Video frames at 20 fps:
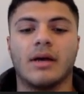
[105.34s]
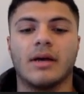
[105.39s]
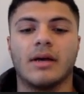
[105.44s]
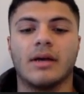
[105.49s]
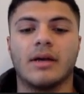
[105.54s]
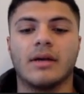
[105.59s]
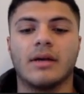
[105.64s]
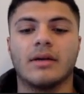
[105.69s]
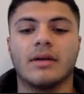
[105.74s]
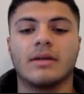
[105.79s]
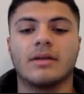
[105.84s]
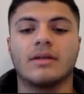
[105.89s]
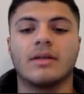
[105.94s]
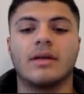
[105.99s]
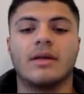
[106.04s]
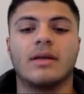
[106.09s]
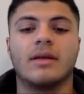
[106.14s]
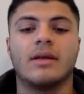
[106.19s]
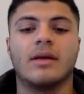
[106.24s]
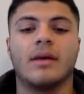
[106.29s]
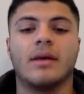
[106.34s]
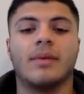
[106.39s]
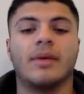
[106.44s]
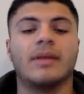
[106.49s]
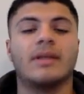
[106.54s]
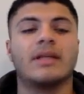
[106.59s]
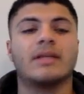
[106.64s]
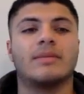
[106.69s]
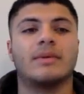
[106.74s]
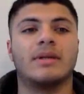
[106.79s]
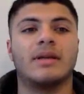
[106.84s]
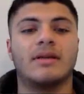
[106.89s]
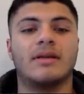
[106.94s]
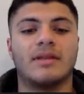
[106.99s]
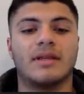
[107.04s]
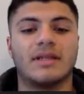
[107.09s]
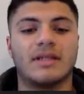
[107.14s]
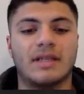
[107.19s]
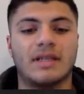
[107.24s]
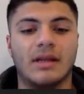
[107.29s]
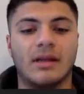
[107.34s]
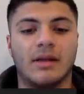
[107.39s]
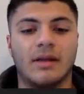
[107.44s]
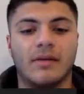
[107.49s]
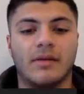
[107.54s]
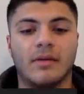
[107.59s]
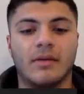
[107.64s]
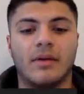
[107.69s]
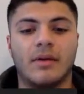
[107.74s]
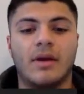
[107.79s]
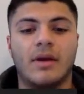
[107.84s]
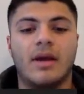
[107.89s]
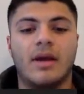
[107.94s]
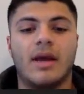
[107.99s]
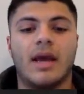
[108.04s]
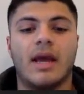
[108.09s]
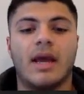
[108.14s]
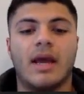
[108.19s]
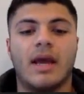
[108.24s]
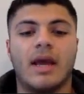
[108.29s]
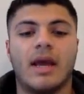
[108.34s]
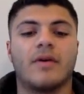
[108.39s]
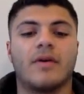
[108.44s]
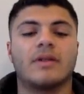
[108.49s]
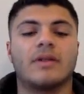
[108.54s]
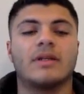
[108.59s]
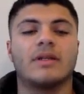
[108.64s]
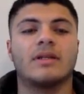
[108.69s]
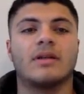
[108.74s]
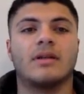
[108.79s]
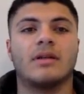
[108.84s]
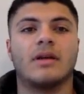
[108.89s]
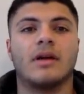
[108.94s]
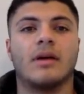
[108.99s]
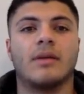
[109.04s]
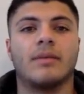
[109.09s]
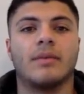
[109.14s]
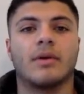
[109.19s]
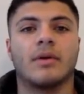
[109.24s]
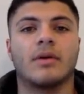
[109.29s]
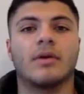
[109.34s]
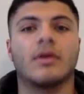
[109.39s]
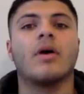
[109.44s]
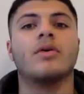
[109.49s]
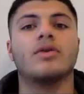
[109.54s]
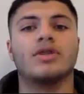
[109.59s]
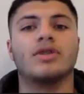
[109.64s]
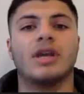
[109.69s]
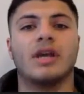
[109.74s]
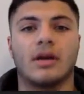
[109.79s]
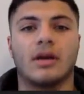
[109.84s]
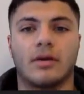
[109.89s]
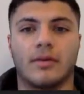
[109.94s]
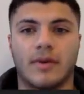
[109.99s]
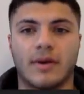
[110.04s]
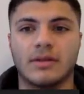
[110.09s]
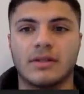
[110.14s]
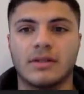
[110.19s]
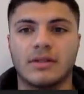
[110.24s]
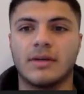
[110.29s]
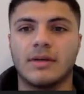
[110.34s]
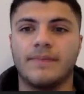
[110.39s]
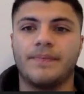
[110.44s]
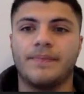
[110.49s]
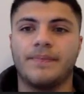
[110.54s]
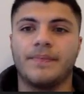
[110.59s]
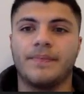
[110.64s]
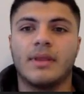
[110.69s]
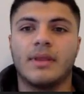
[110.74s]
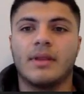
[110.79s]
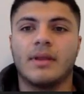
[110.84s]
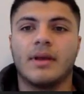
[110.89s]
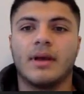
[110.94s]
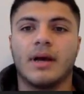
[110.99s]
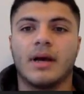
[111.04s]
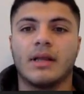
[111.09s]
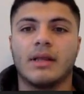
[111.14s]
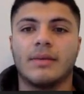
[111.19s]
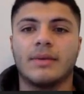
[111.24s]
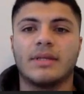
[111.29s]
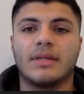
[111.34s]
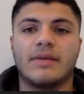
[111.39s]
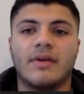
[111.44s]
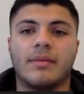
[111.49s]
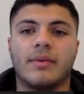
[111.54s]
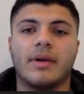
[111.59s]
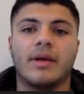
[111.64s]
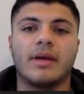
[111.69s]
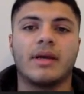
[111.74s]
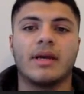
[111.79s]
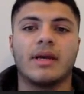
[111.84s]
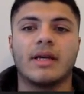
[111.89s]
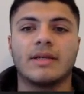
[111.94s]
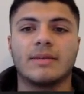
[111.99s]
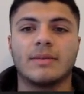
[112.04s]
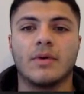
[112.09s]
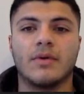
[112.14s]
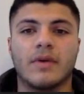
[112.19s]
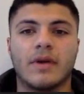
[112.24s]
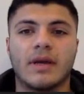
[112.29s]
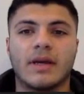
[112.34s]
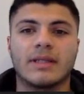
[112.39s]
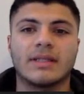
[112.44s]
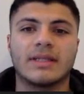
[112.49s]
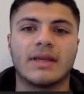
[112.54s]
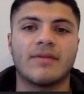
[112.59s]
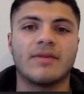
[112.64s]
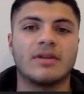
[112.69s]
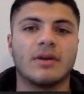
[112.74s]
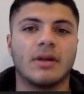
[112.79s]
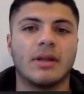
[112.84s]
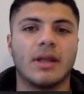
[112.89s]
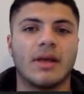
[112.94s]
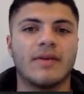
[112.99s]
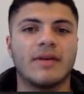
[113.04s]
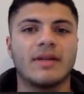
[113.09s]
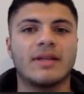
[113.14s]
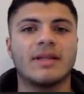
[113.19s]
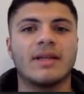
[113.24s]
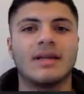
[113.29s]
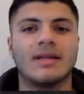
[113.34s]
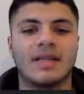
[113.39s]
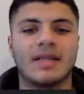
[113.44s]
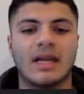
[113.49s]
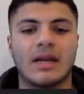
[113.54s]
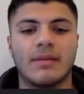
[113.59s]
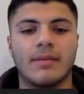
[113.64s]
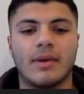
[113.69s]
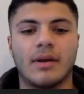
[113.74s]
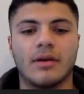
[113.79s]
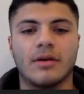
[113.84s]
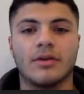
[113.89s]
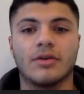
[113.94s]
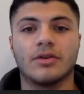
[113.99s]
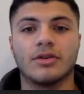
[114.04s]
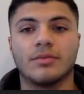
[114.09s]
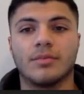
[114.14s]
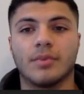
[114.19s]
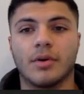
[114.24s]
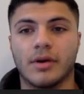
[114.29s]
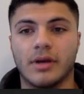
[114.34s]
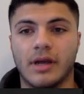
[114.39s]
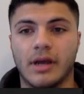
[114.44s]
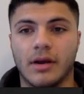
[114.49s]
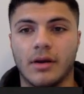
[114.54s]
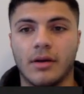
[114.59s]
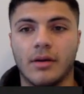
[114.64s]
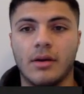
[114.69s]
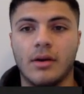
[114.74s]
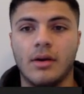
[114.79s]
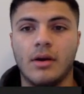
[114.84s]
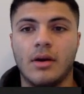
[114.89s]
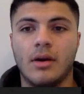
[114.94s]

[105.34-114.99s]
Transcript: is a plate that's beneath the sea level, and it focuses on the upper oceanic crust. The Pacific Plate is moving 7 to 11 centimeters per year.